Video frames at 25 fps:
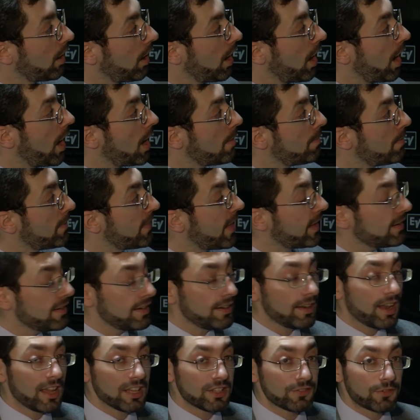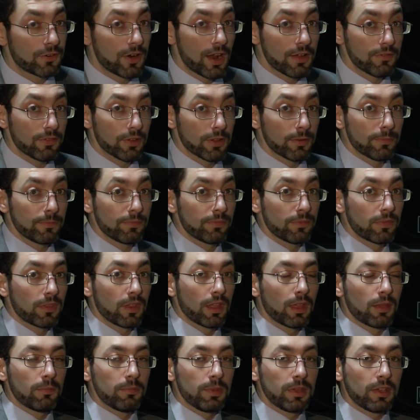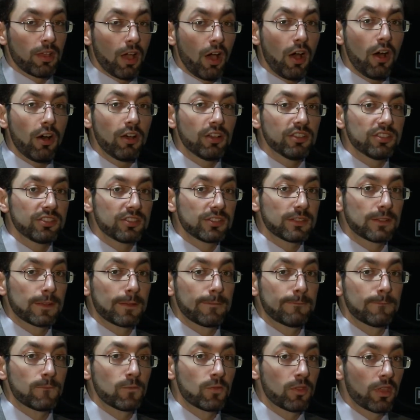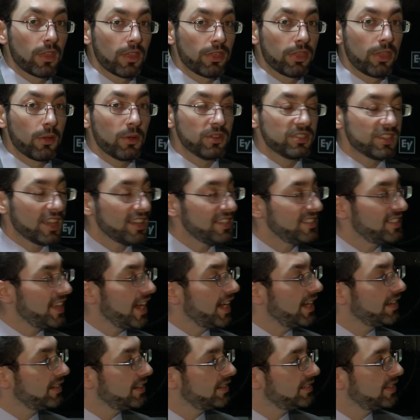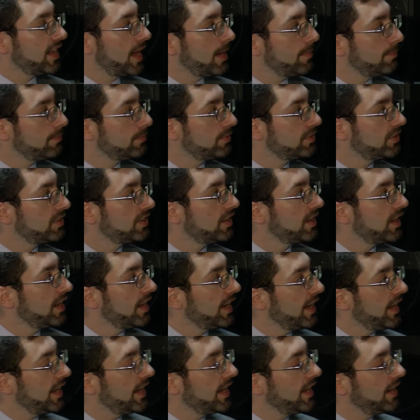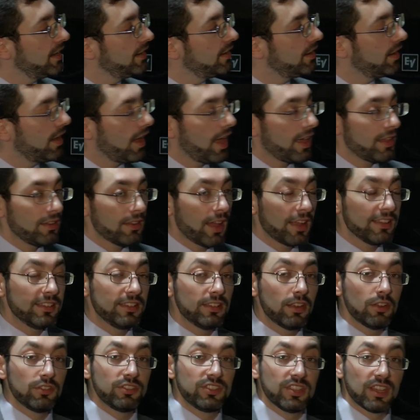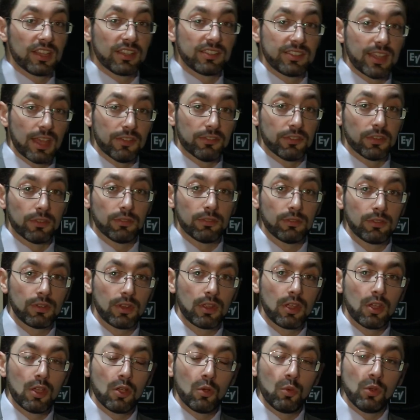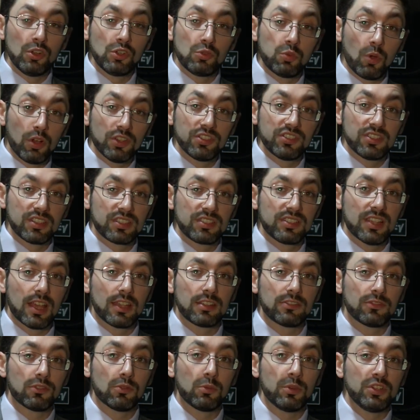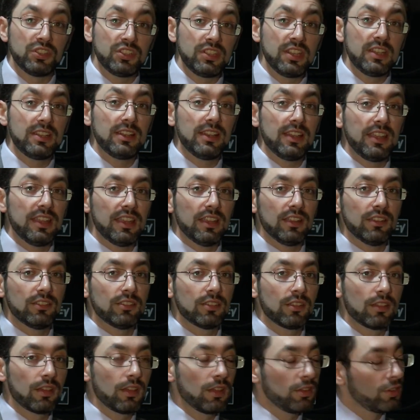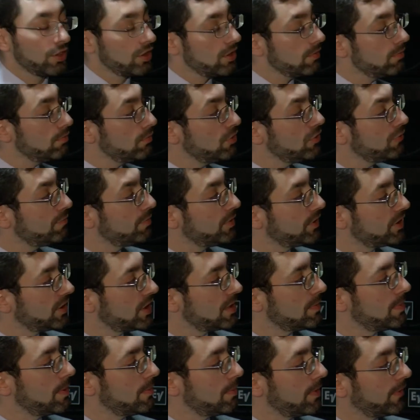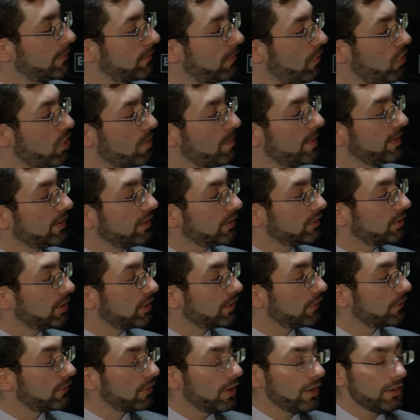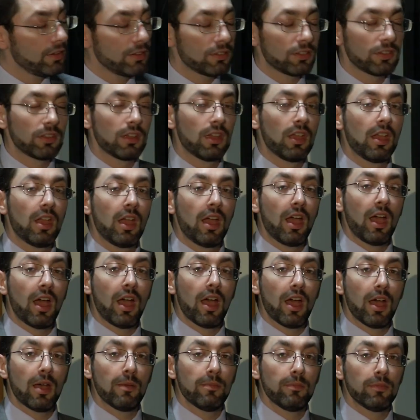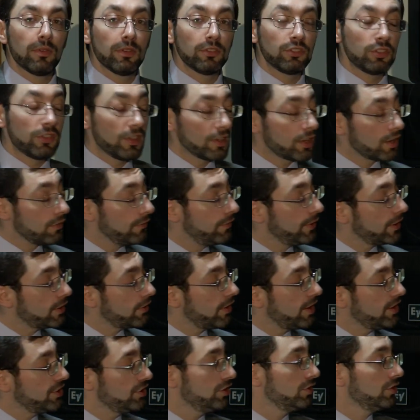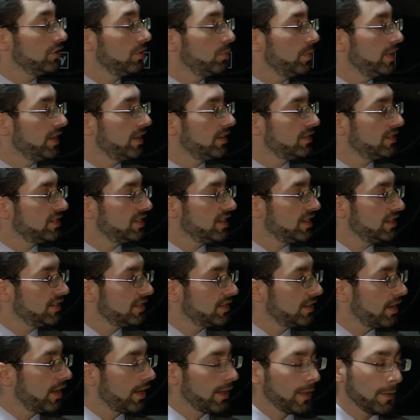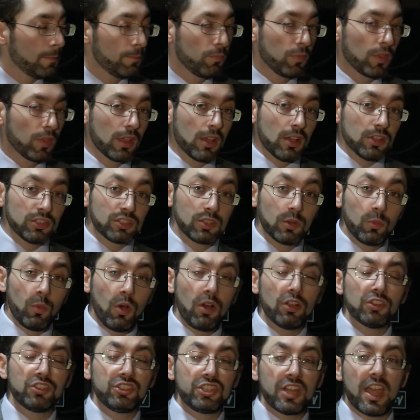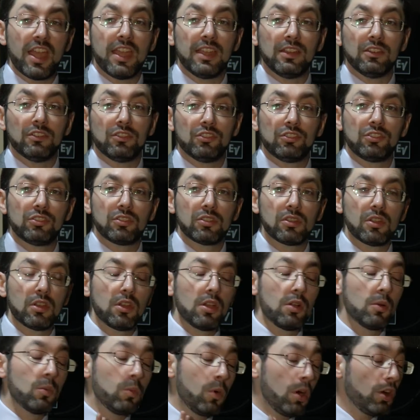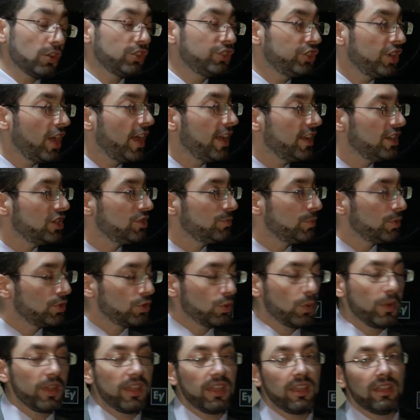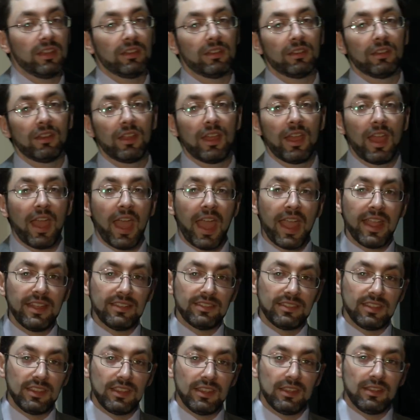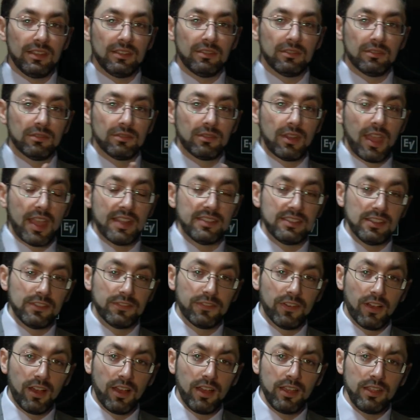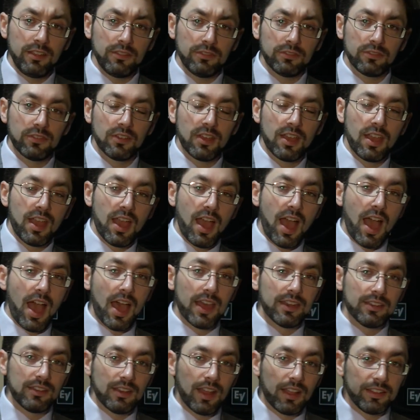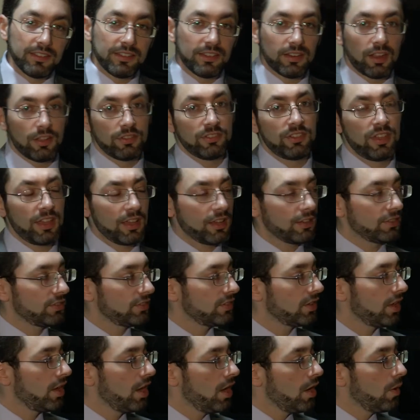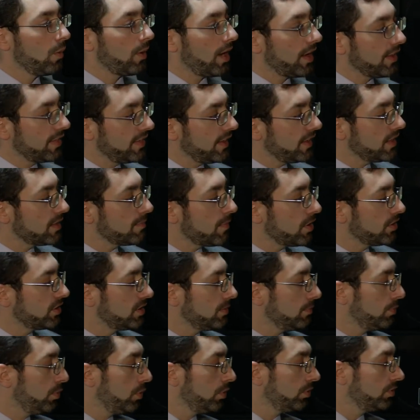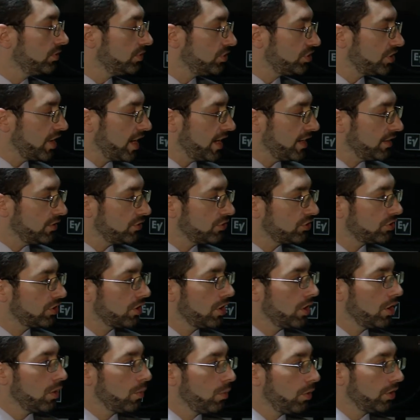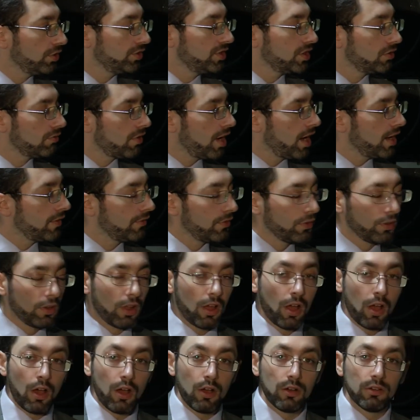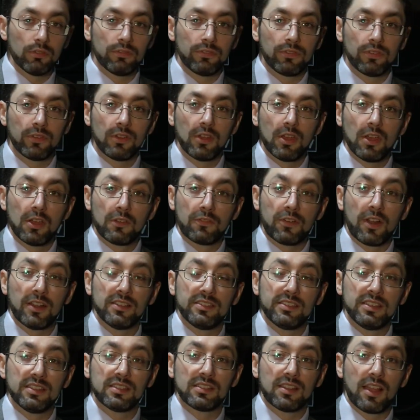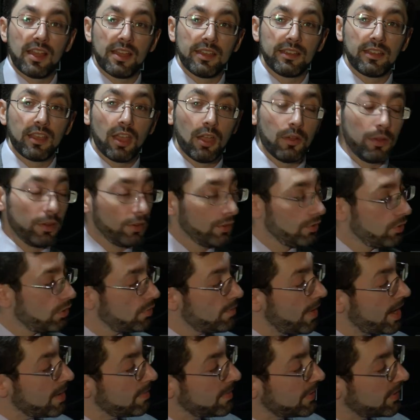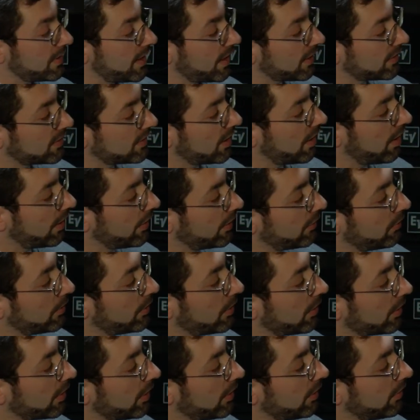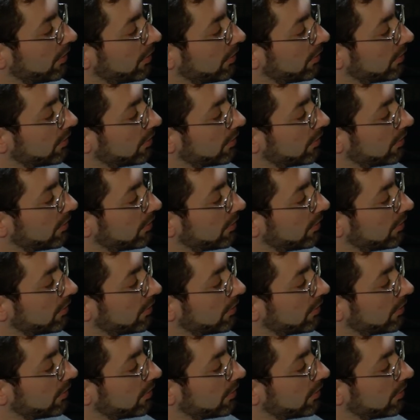But that didn't last forever, because there was a second attempt in 1906-07, which was successful, which did lead to the movement of the bimmer from the middle to the front, to the configuration that we can see today. So what changed? What changed between 1885 and 1906? Well, I think the most important change was the arrival of Francis Lyon Cohen, who may be the next slide if we're lucky.